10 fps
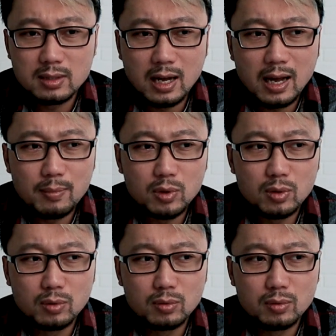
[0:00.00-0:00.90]
time
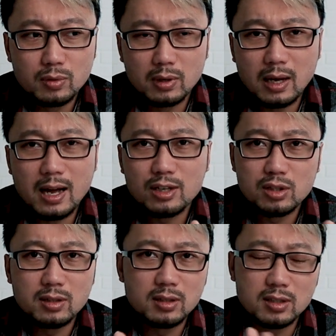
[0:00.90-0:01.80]
to
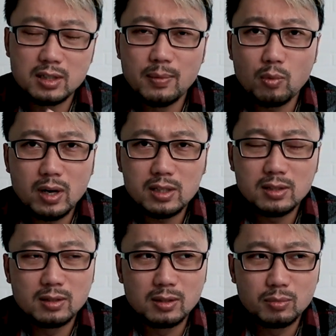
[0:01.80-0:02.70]
answer the same question,